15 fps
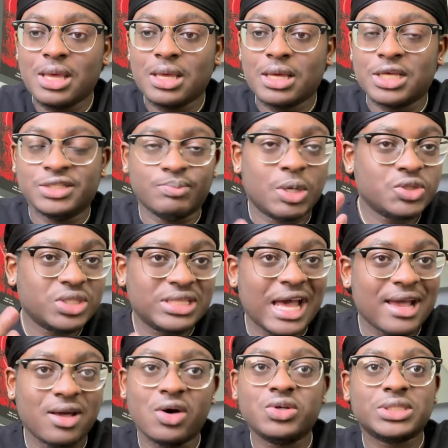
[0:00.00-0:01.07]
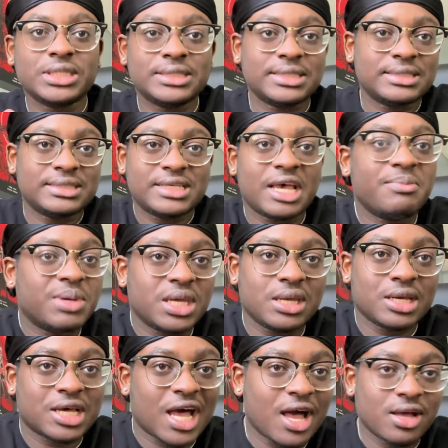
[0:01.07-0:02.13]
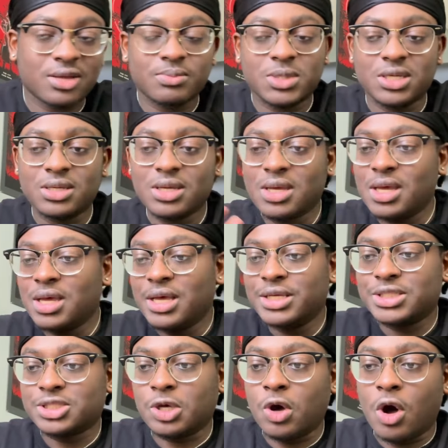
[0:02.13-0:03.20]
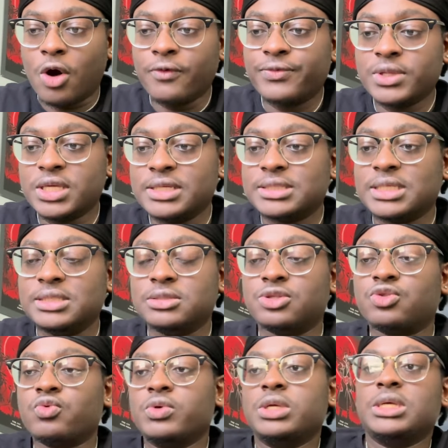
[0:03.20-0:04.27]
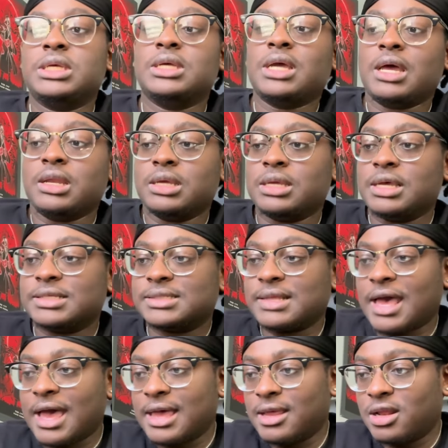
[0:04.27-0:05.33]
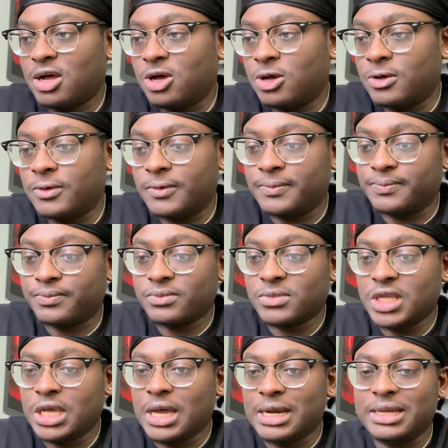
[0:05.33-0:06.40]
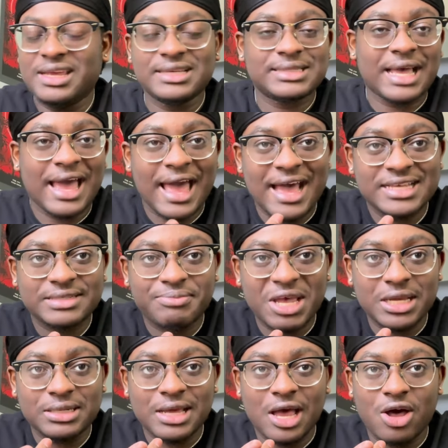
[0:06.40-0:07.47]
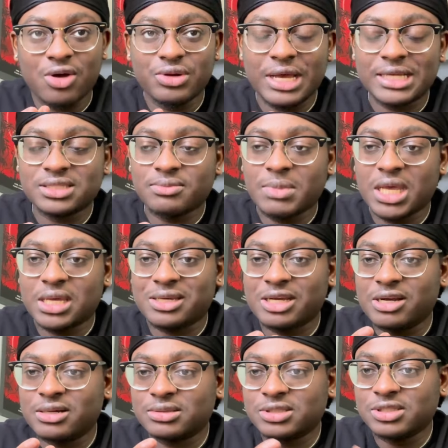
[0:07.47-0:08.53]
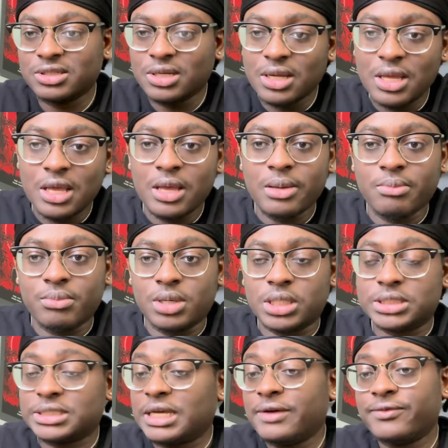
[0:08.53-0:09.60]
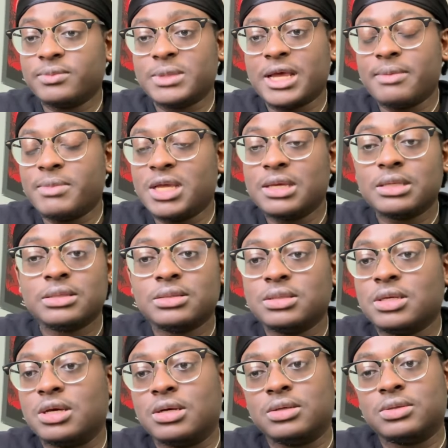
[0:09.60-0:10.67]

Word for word: because most of that goes into Teppei and Kagami. So hopefully in season three he kind of gets that um he kind of gets that aspect down as a main character. But aside from that, man, yo,